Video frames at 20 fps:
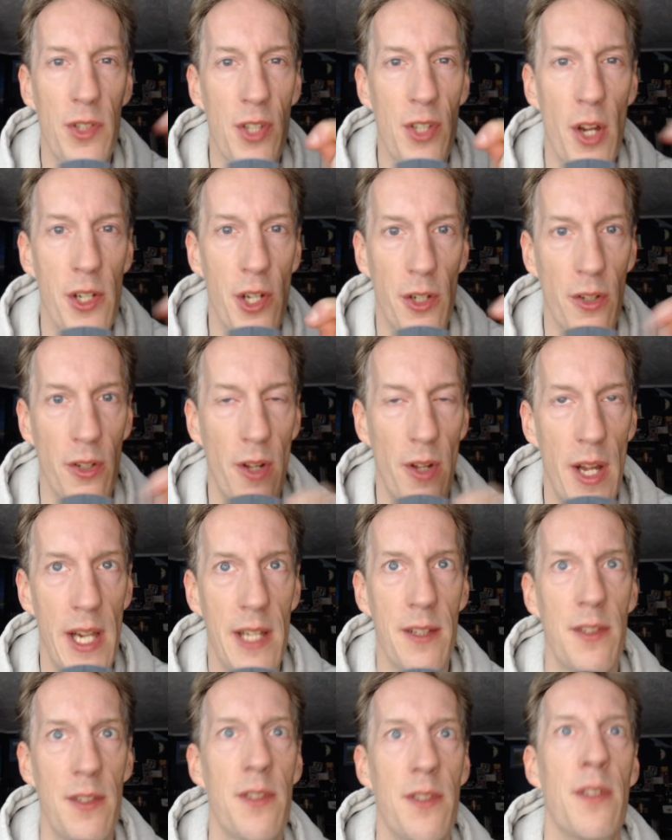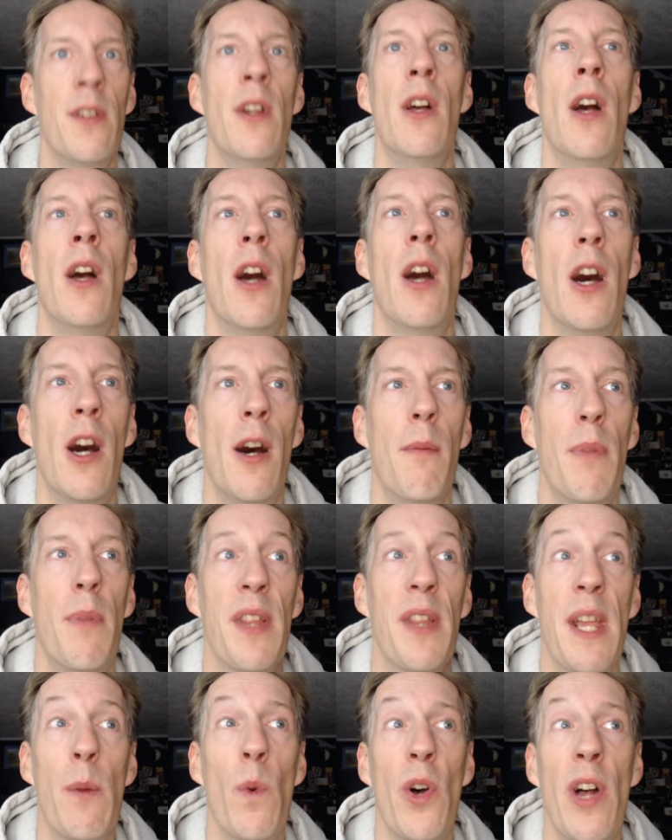on your clients. But
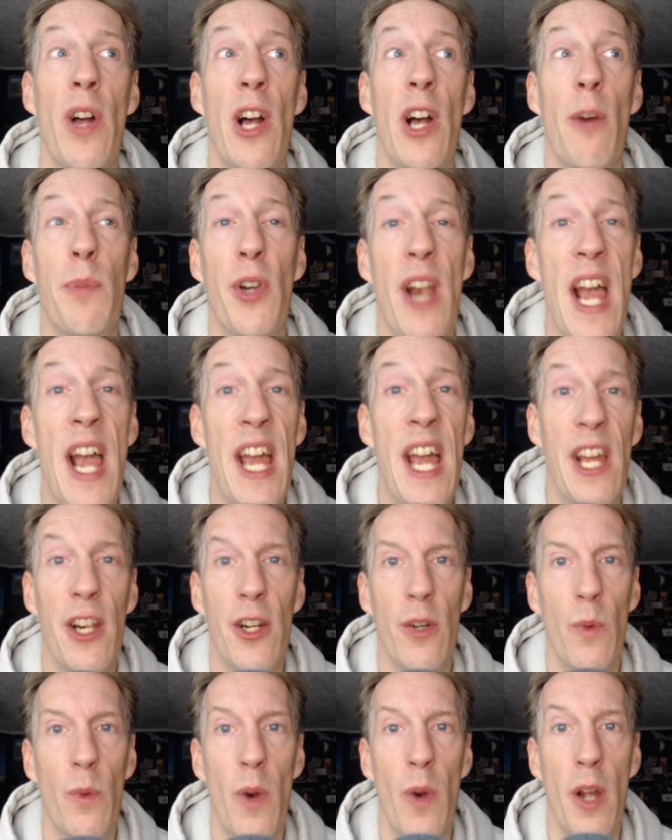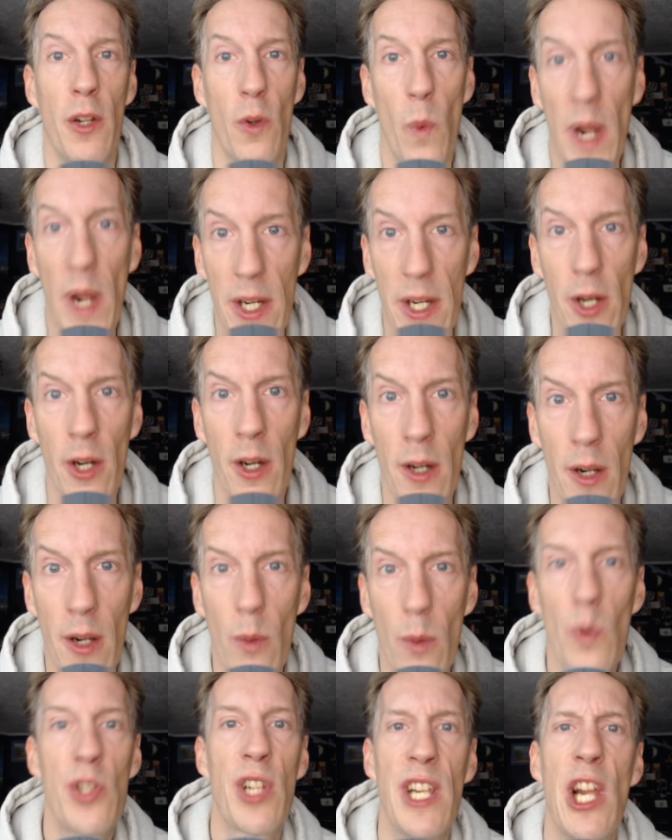they will help your editor run quicker,
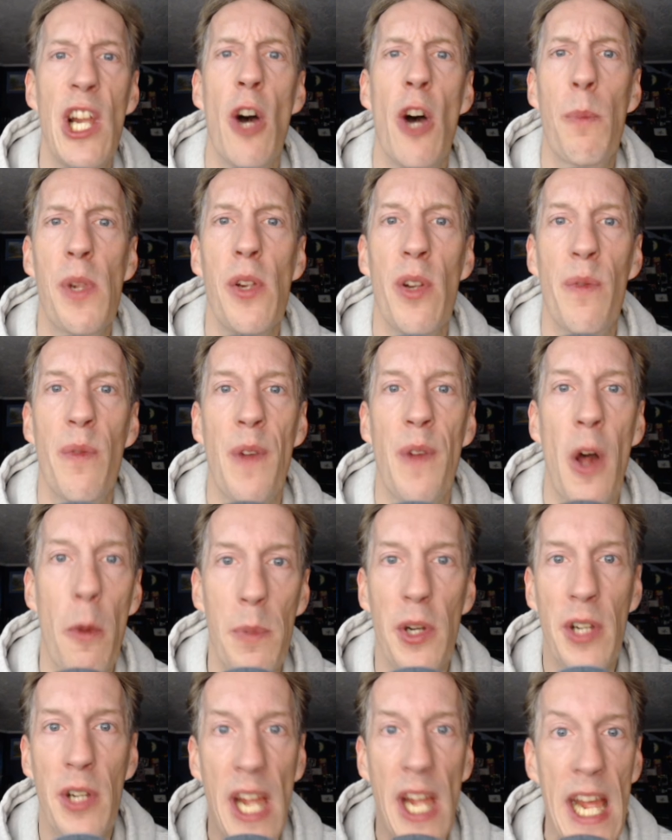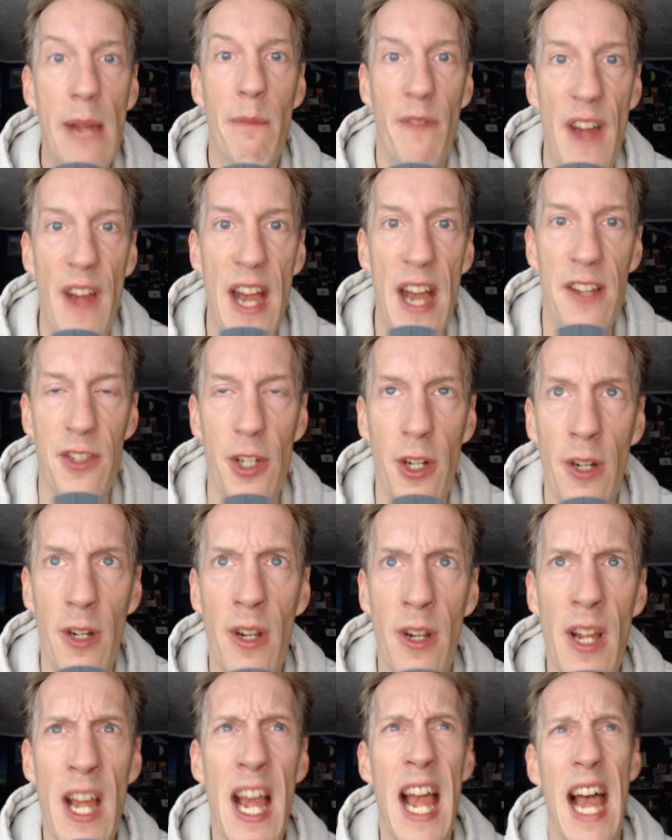which can help you develop your game faster.
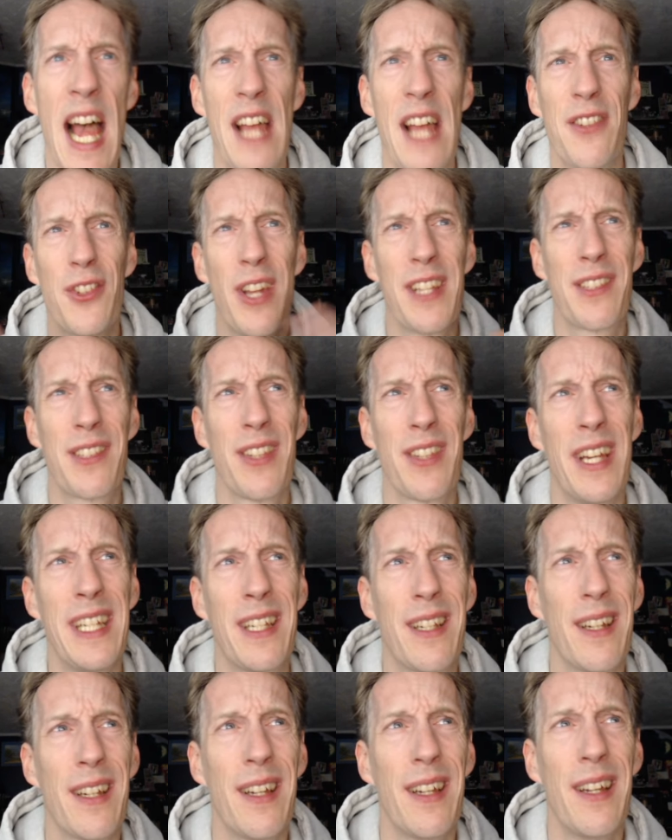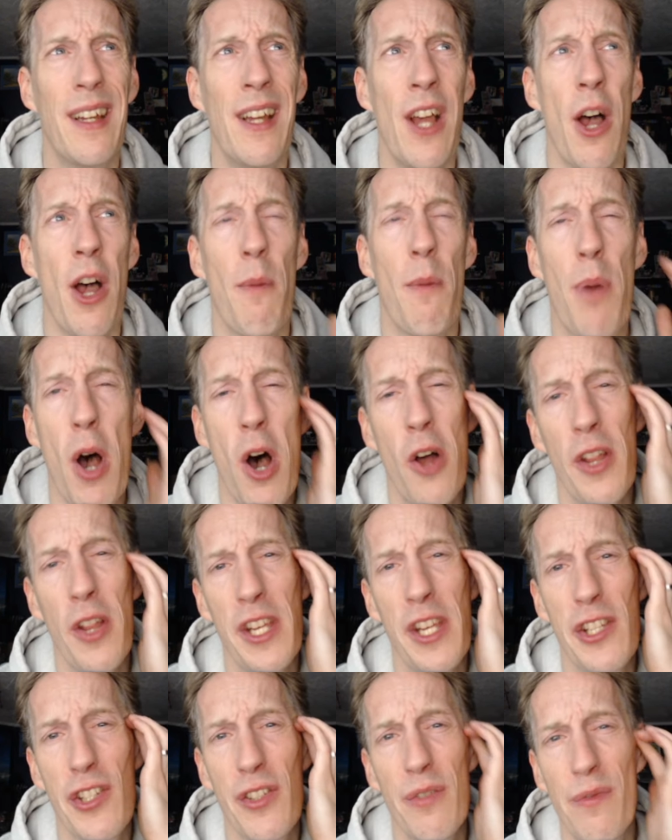And so that's like polish